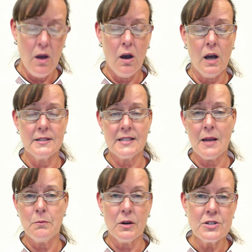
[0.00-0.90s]

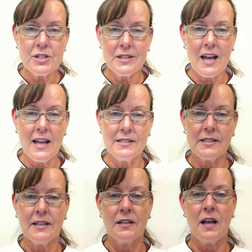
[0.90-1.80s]
on-site
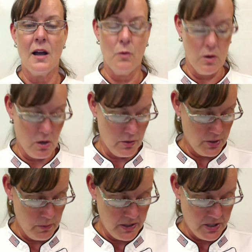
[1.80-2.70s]
merchandising. I won't go
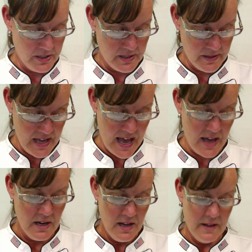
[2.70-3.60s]
too much into that.